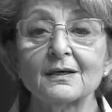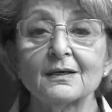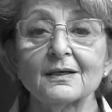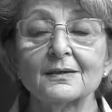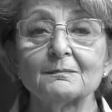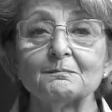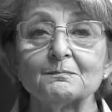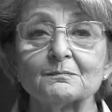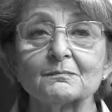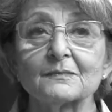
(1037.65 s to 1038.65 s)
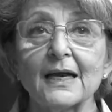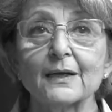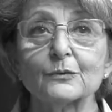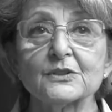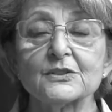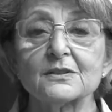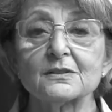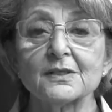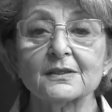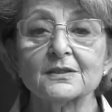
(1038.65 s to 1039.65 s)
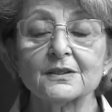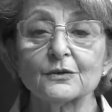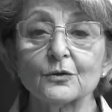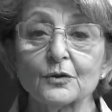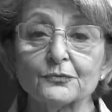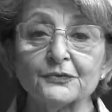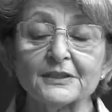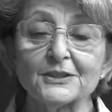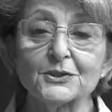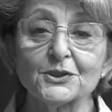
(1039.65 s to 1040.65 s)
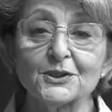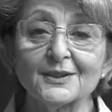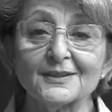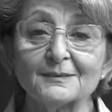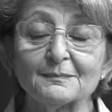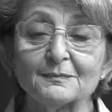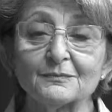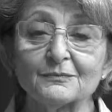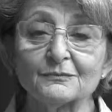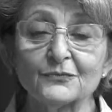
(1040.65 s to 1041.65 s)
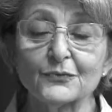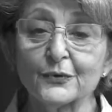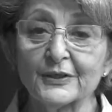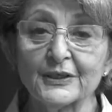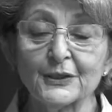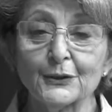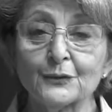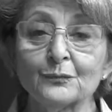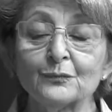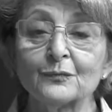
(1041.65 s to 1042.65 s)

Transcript: I was sent in an orphanage for a year,